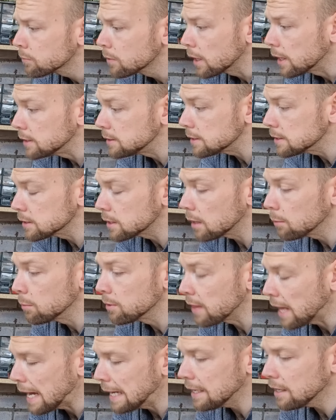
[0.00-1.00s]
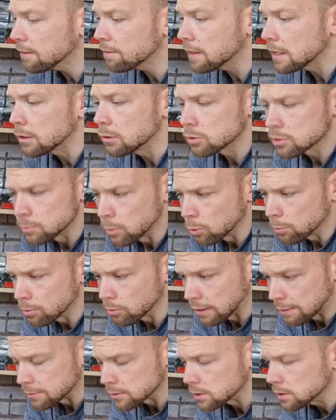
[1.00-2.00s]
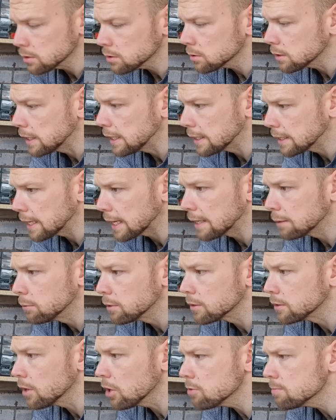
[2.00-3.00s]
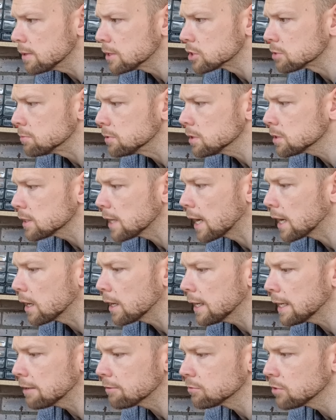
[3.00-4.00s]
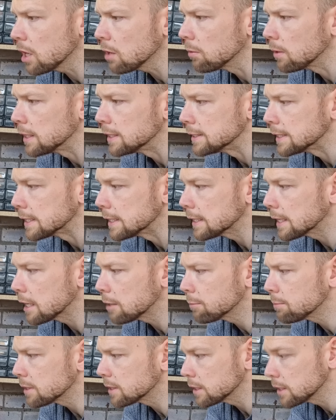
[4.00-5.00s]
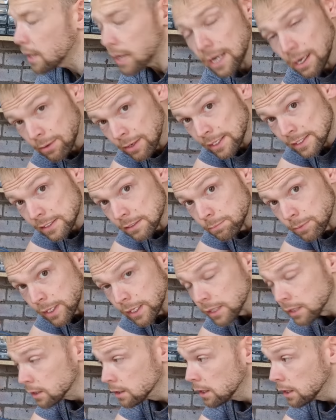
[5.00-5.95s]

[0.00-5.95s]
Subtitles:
it didn't come with any small parameters, it came with no measurements, and I have no idea how big the cutout has to be.